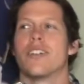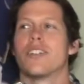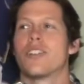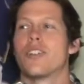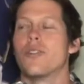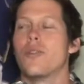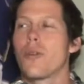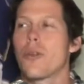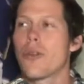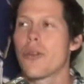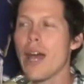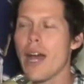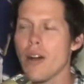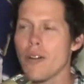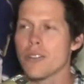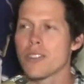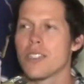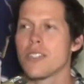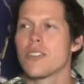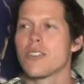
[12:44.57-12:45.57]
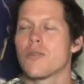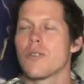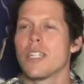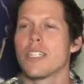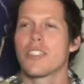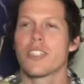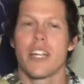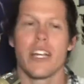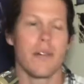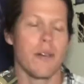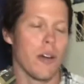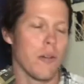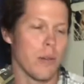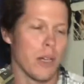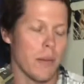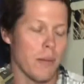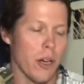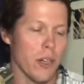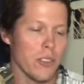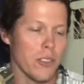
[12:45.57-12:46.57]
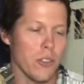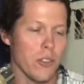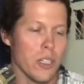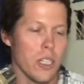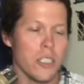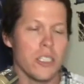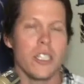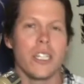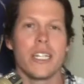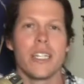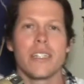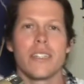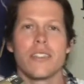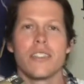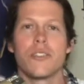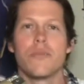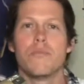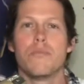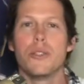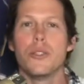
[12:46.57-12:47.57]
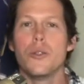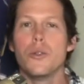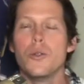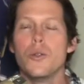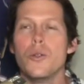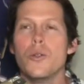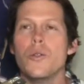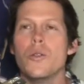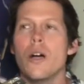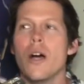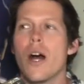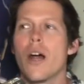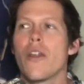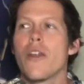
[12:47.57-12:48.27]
2000 Grinch came out, but I'm also going to imbue